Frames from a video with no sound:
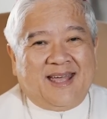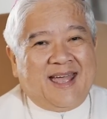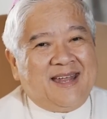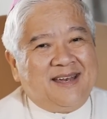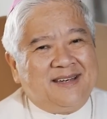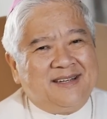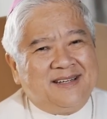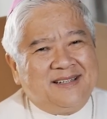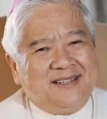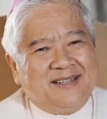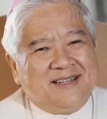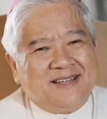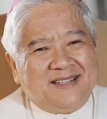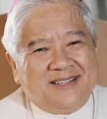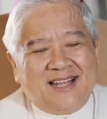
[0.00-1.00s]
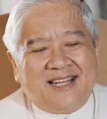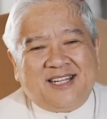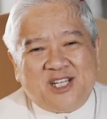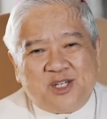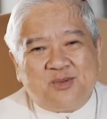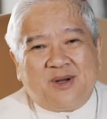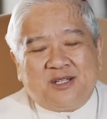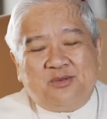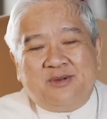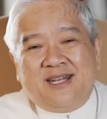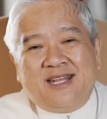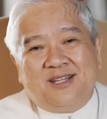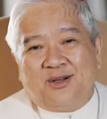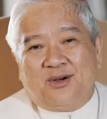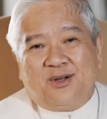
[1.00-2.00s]
And that is what we
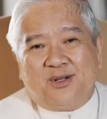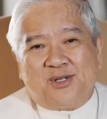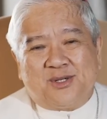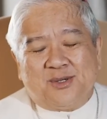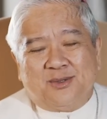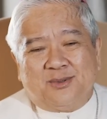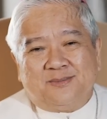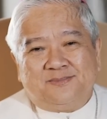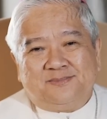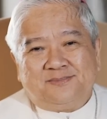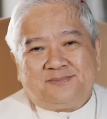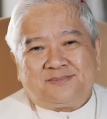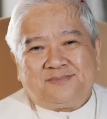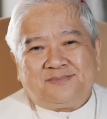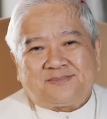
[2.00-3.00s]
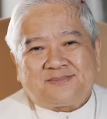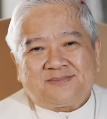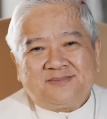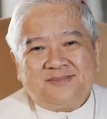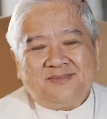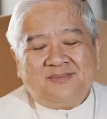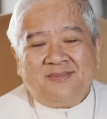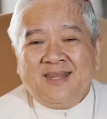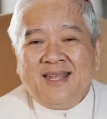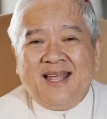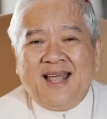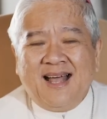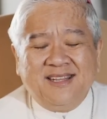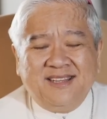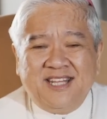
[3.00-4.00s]
need also.
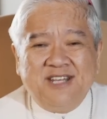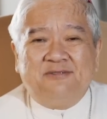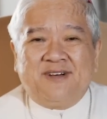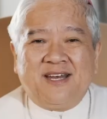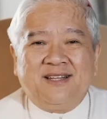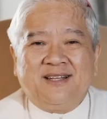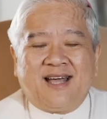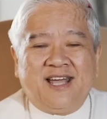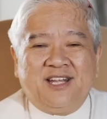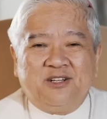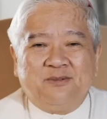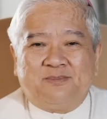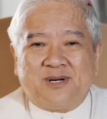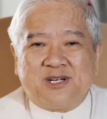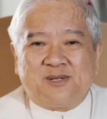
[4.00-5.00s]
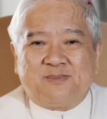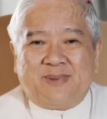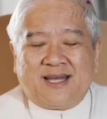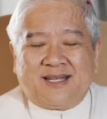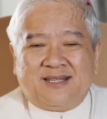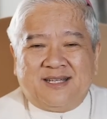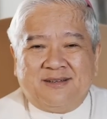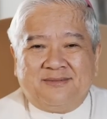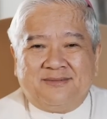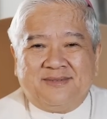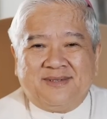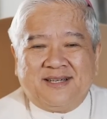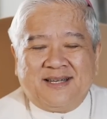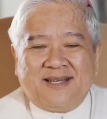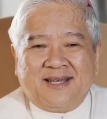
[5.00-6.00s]
A different kind of perspective.
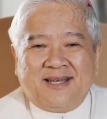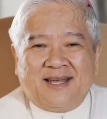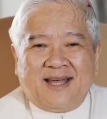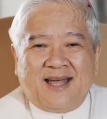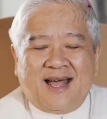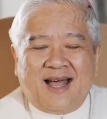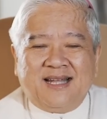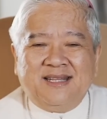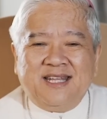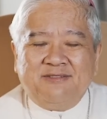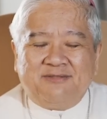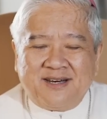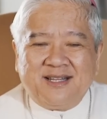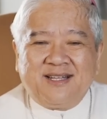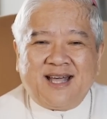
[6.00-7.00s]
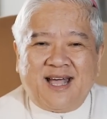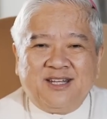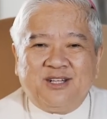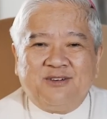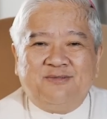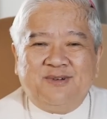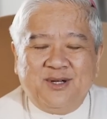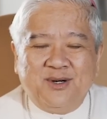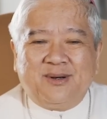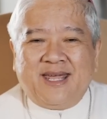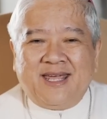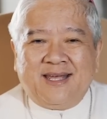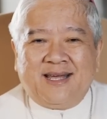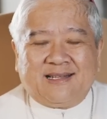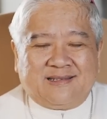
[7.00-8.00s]
A different kind of
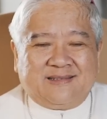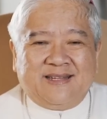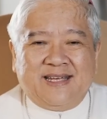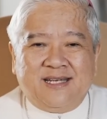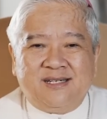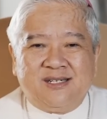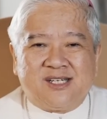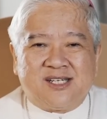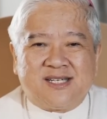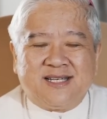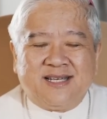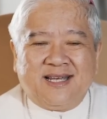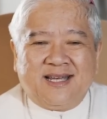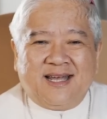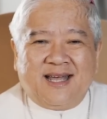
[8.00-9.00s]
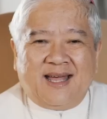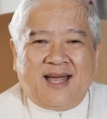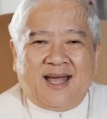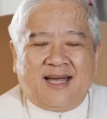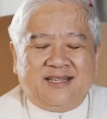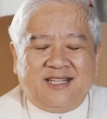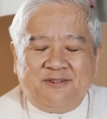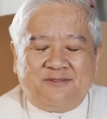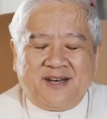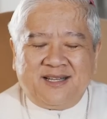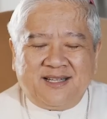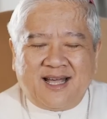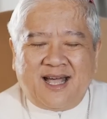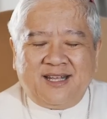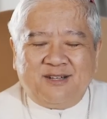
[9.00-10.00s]
looking at things. A
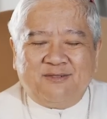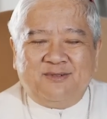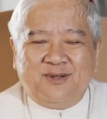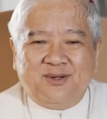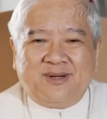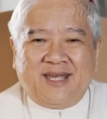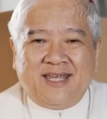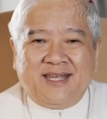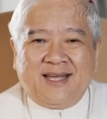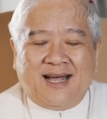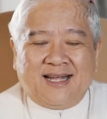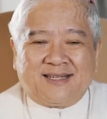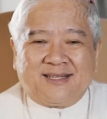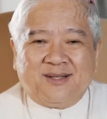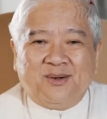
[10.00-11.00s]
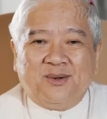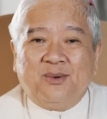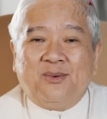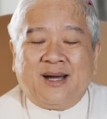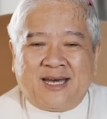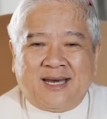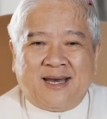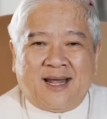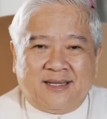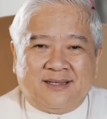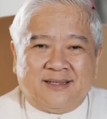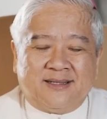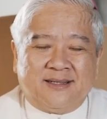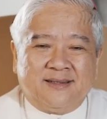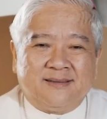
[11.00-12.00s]
different kind of looking at one
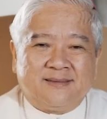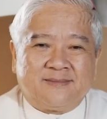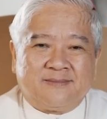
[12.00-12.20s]
another.